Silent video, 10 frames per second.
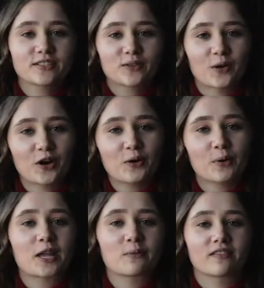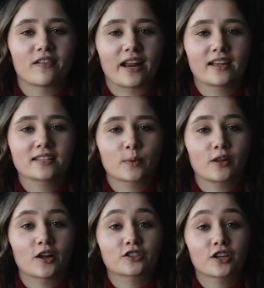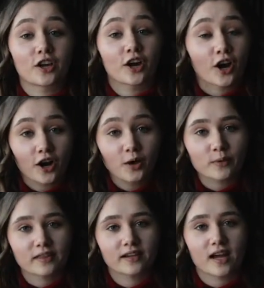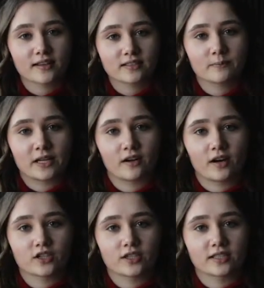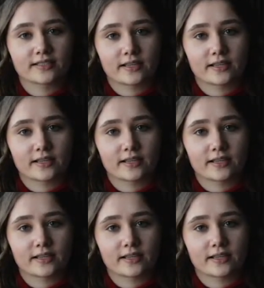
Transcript: This quarter, working with finance, we launched Concur with a custom integration to